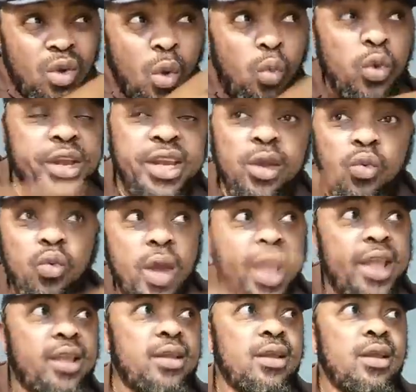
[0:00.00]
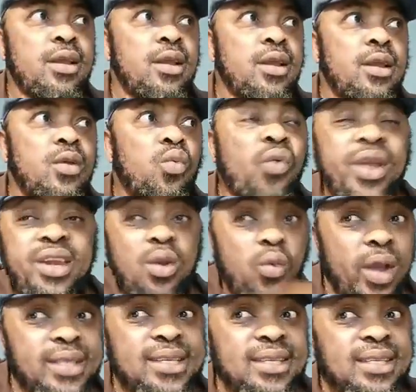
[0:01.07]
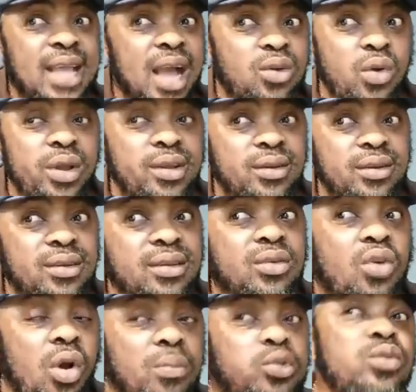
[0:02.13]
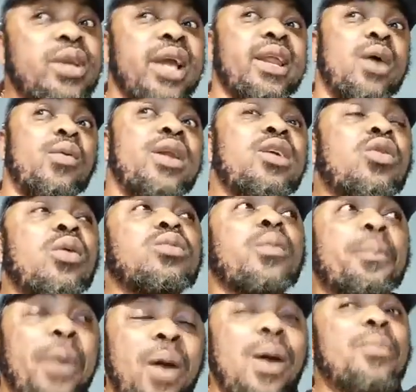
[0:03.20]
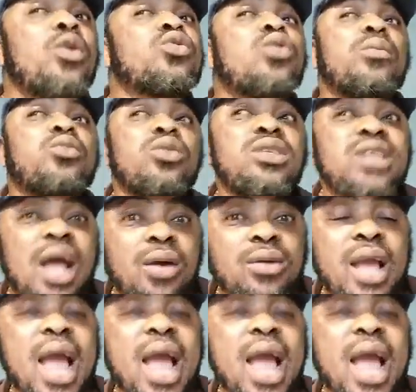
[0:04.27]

With the way things are going, come together. When it come, power must come to the South.